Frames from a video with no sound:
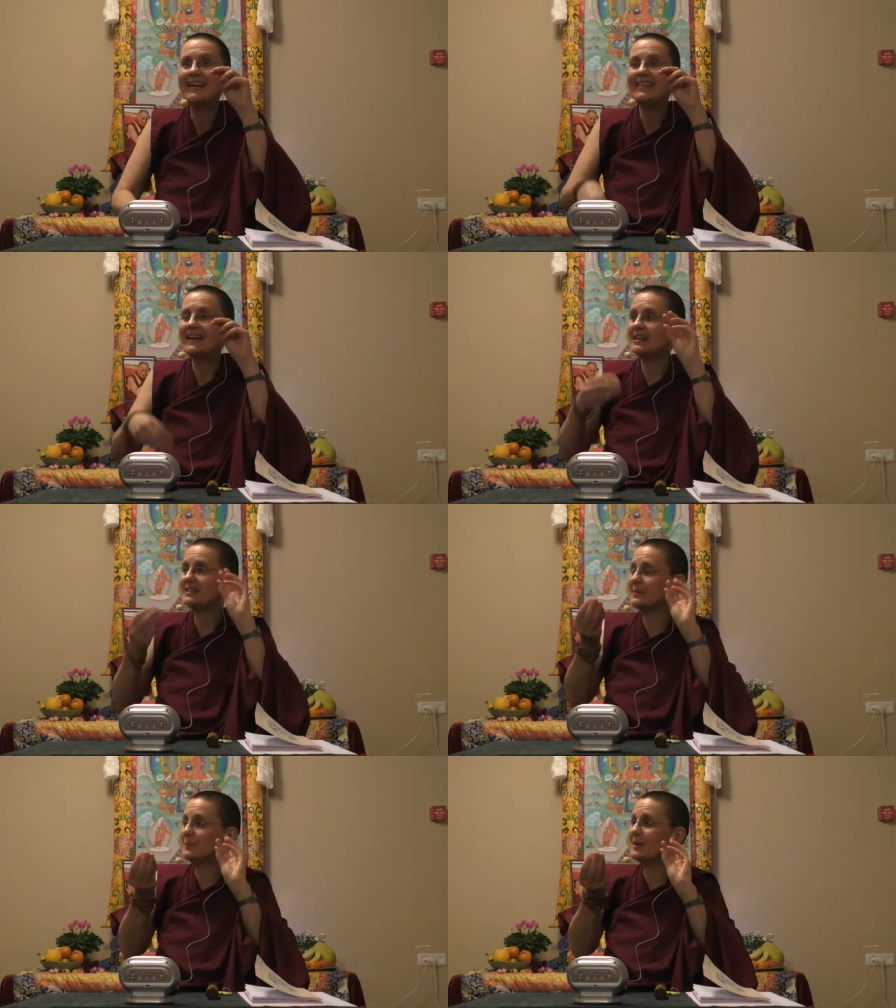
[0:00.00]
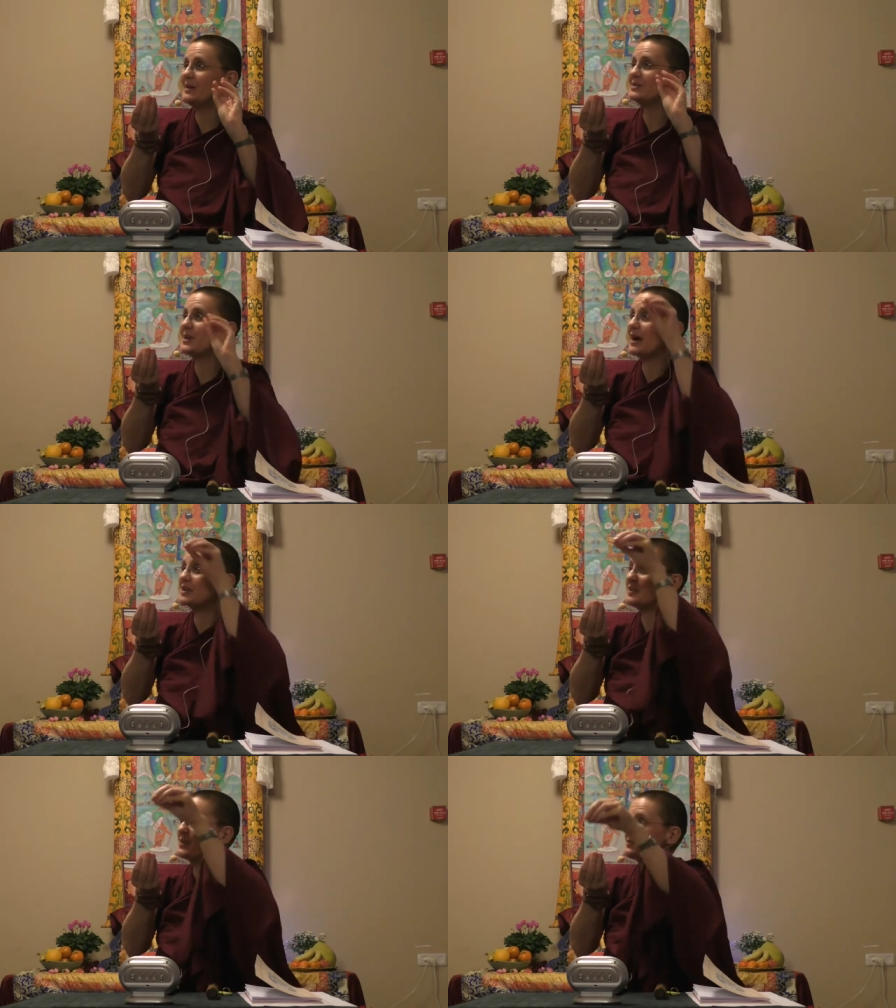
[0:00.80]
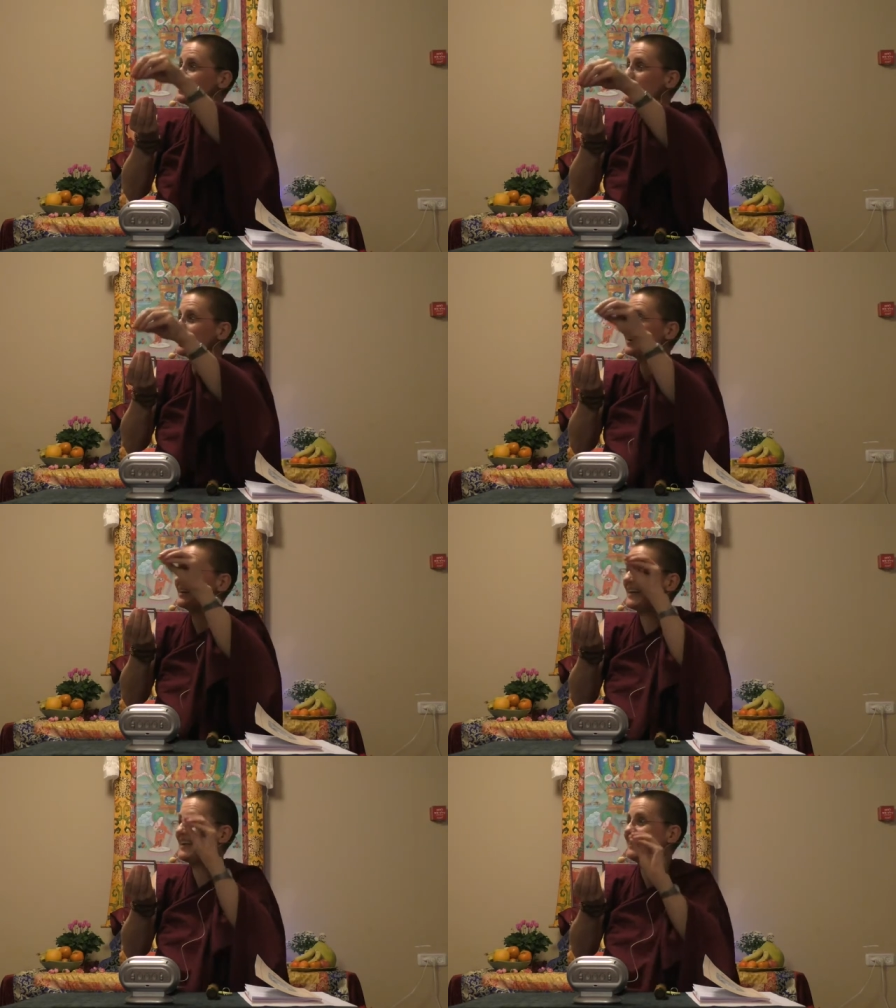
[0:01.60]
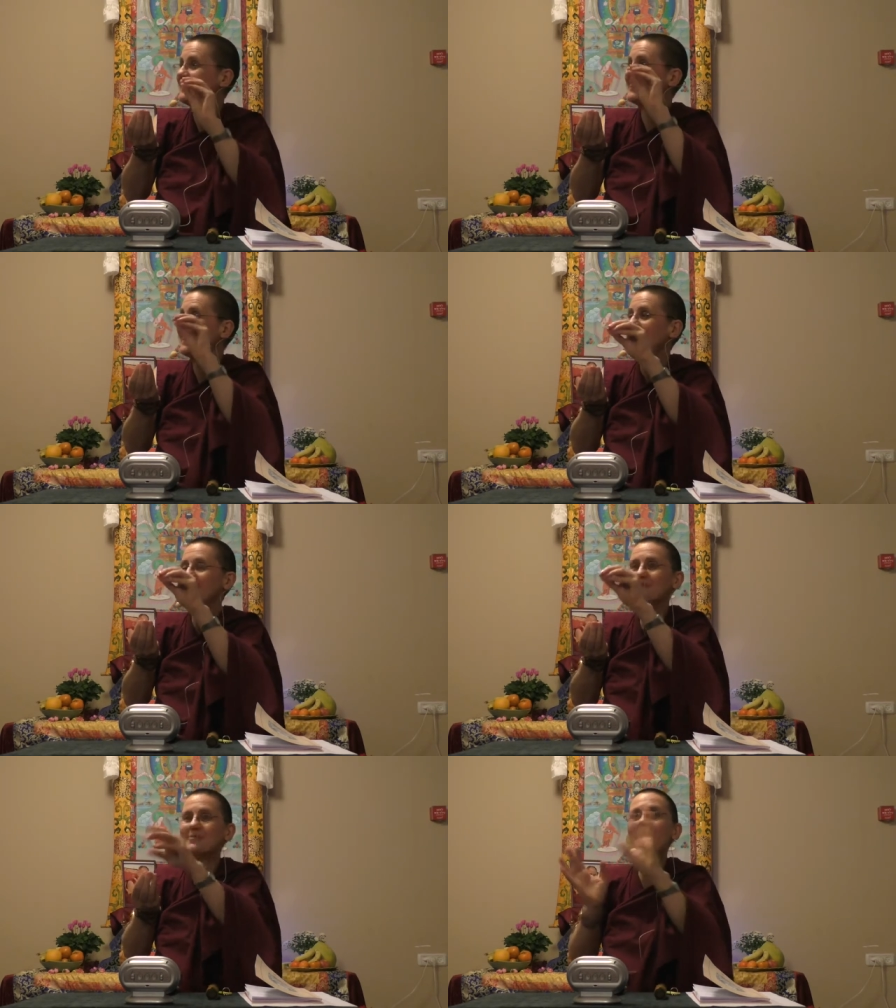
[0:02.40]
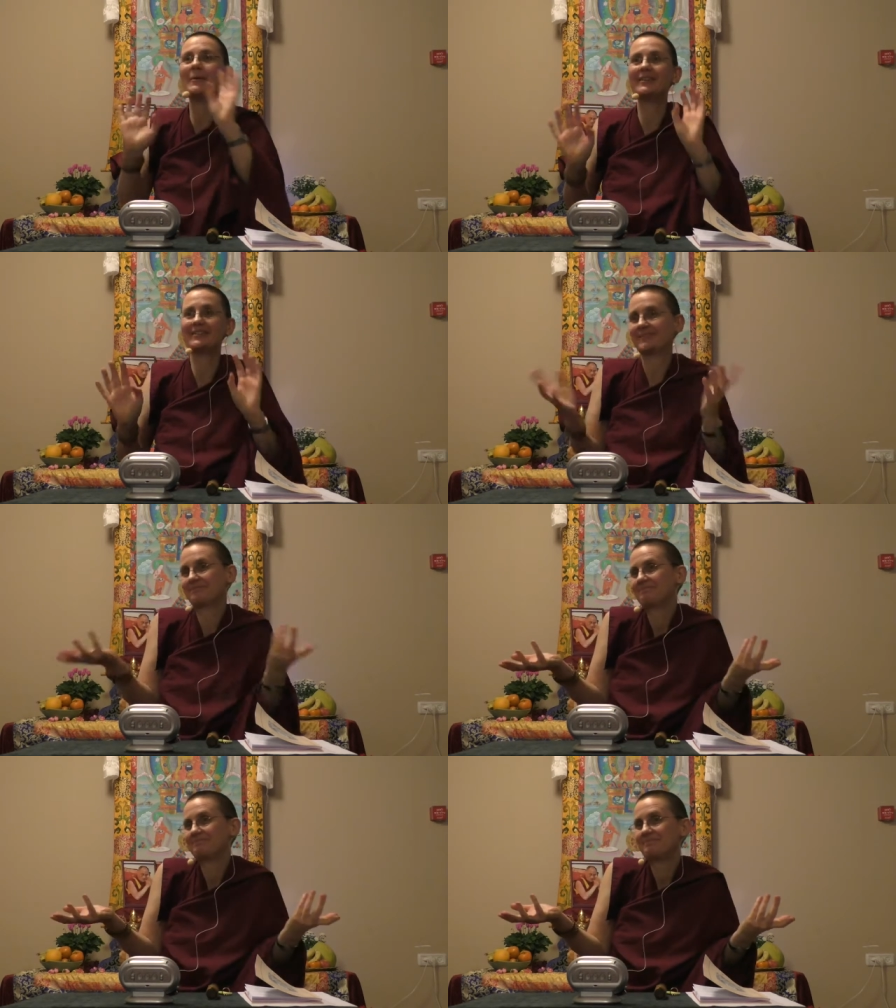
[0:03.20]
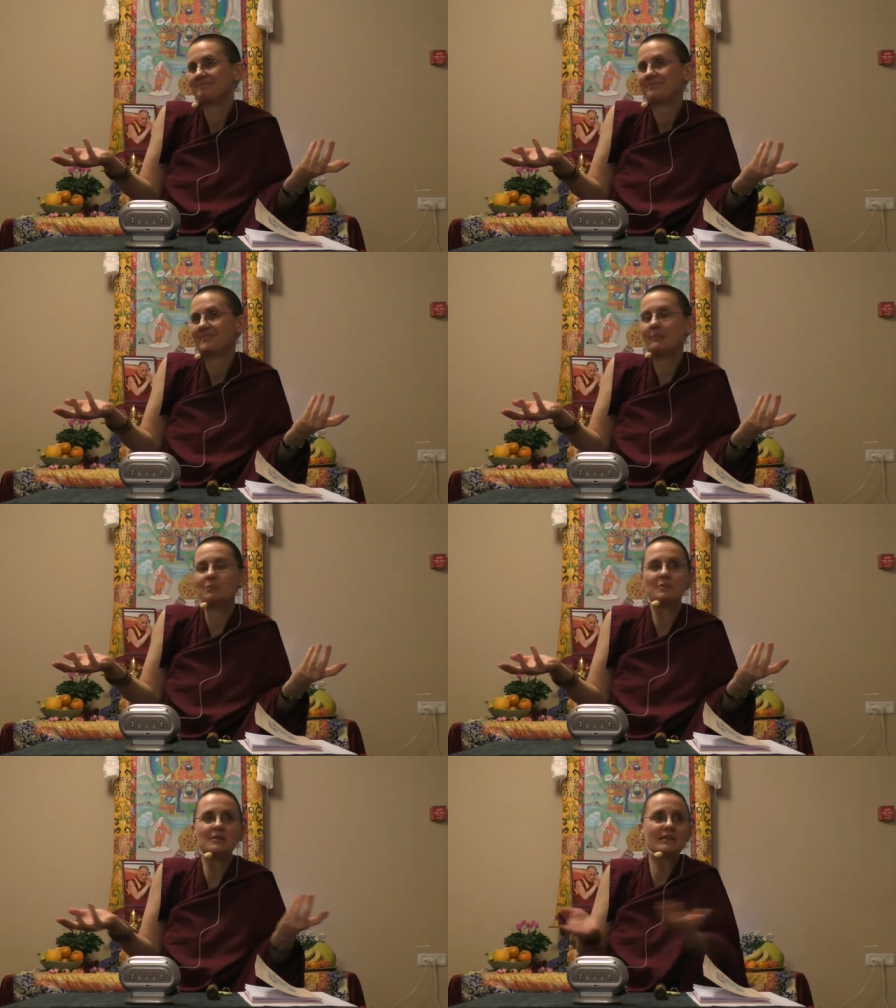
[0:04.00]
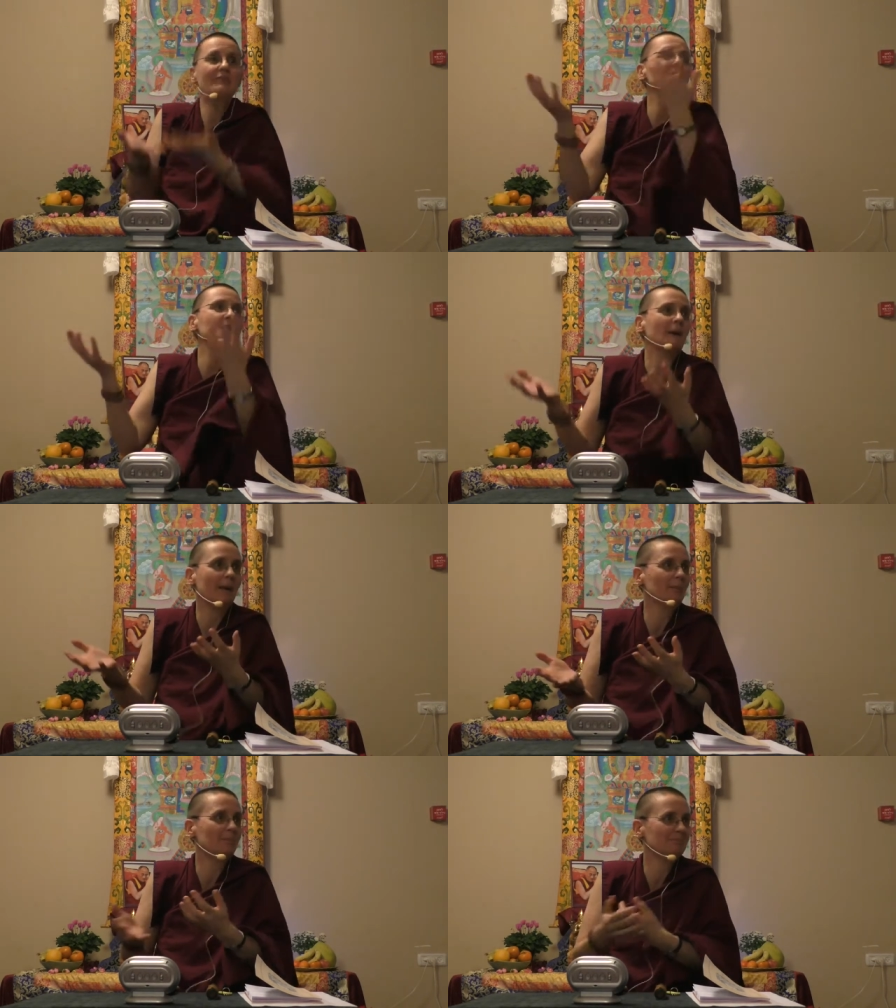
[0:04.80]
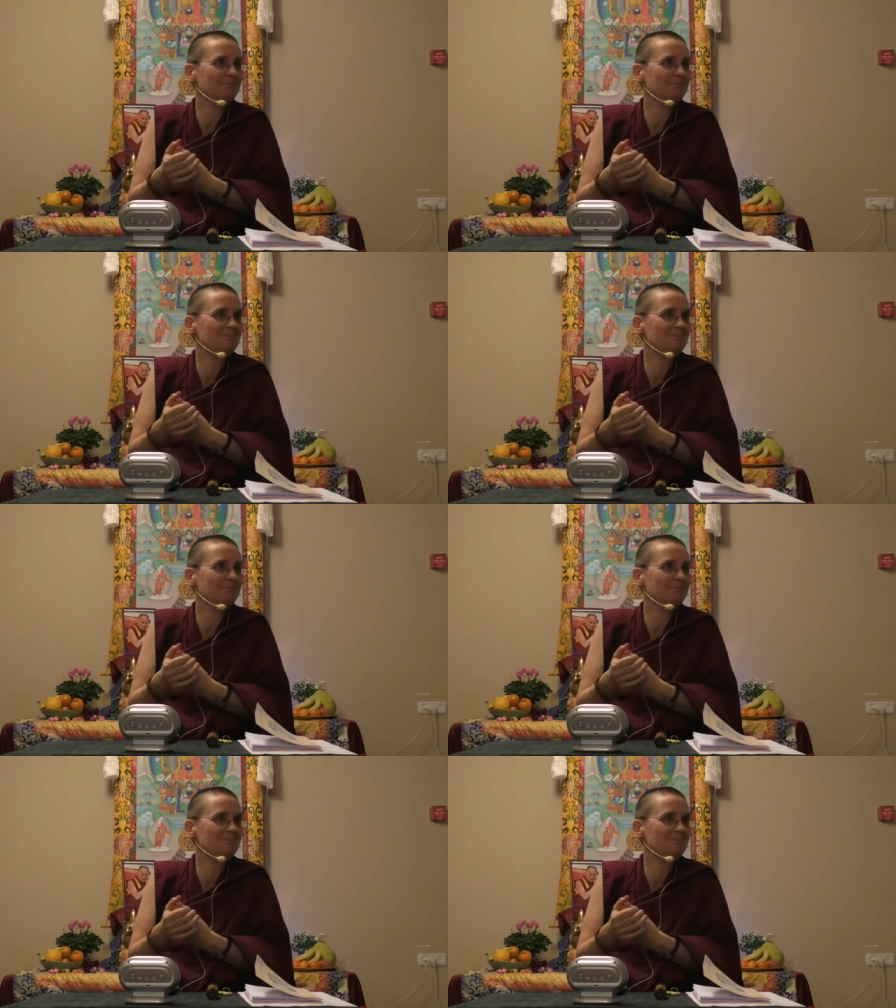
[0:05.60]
that someone is actually reborn in that robot. That would be a seventh realm